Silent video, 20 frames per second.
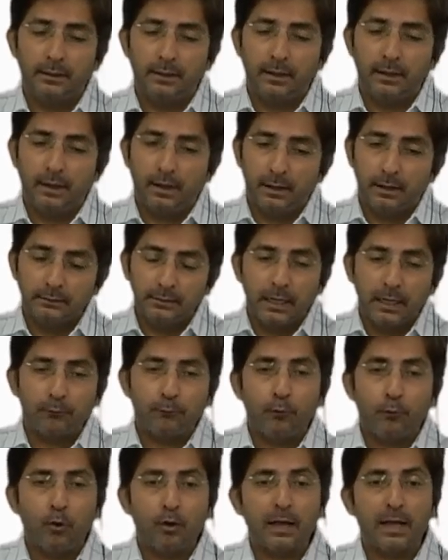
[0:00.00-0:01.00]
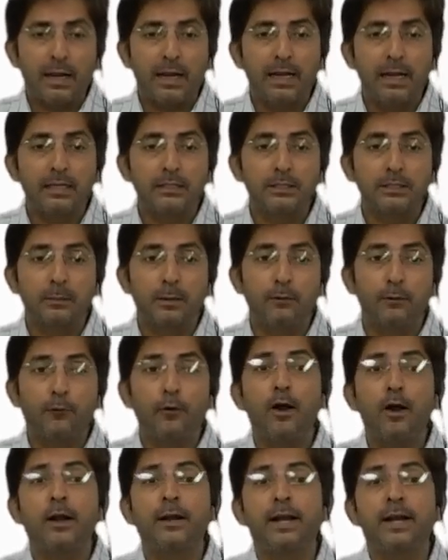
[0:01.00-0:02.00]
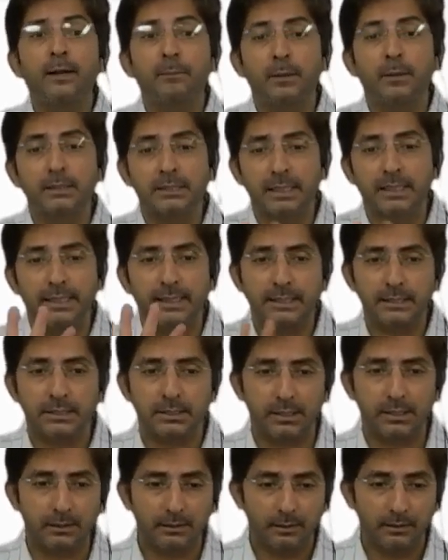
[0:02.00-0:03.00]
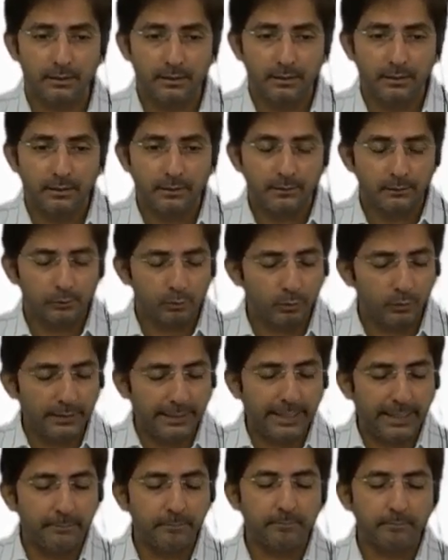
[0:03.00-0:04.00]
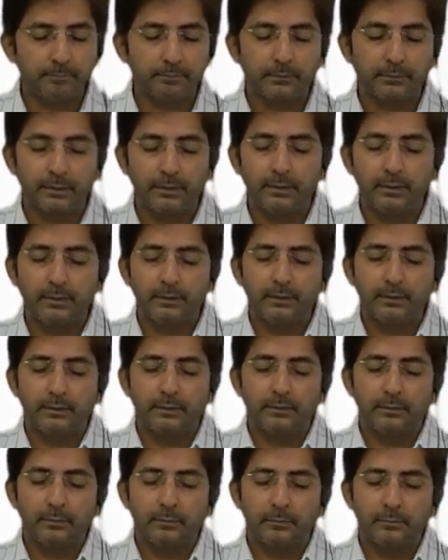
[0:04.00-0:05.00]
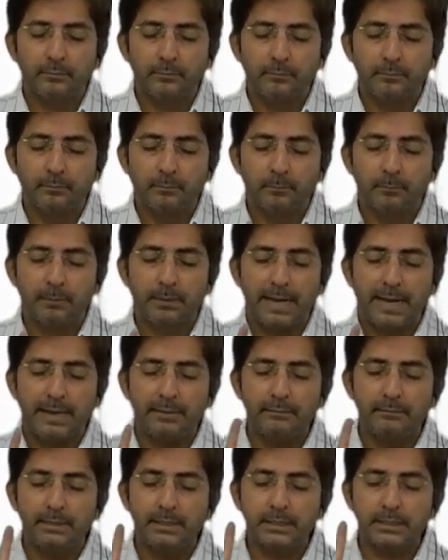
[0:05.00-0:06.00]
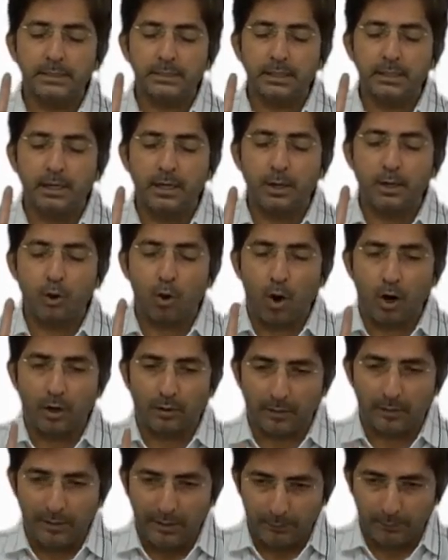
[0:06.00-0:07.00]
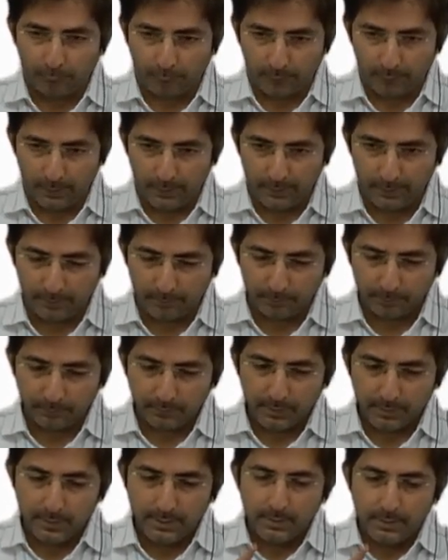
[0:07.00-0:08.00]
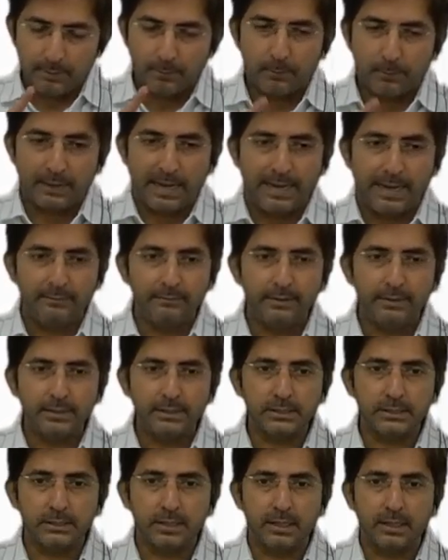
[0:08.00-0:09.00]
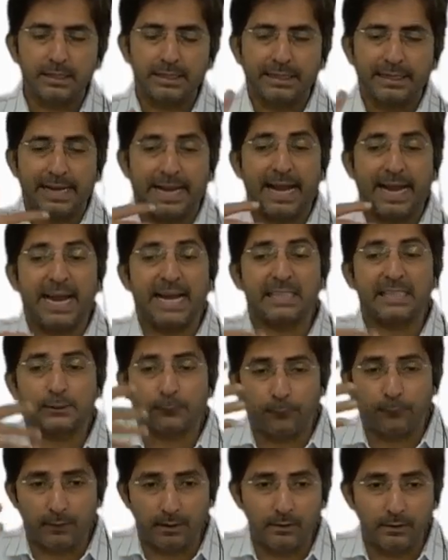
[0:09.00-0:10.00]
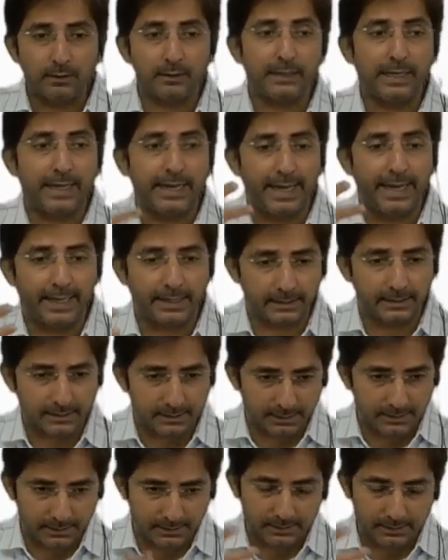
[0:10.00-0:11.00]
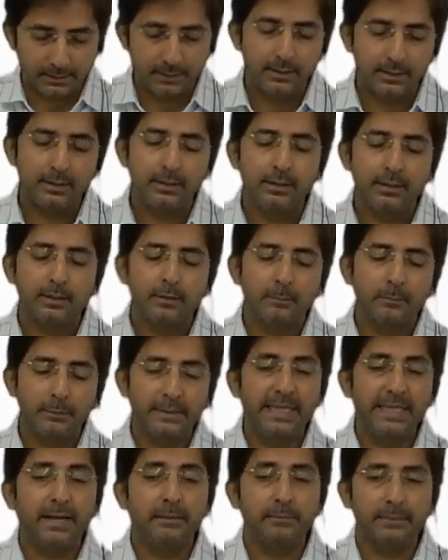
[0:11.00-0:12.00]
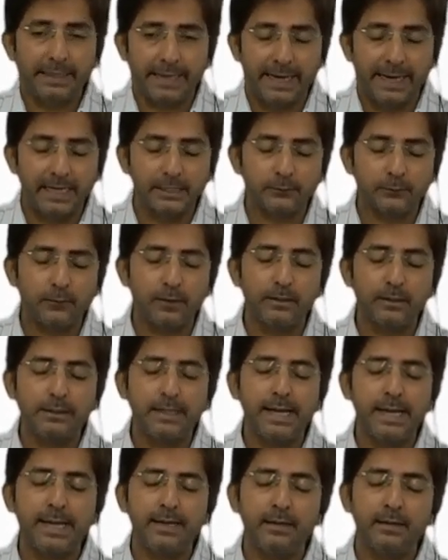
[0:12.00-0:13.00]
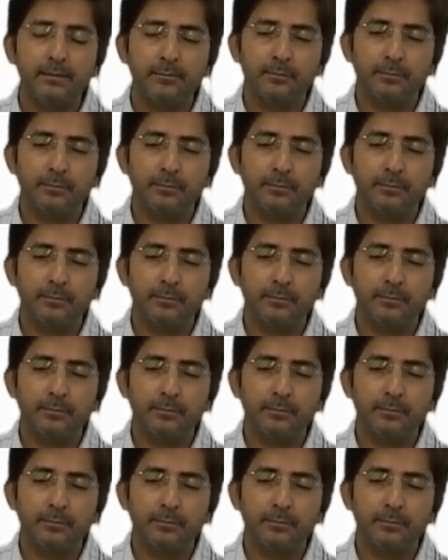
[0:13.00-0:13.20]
Other 4 are eligible for 100% deduction. So name. Prime Minister Drought Relief Fund, Prime Minister Cares Fund, Cares, PM Cares Fund, then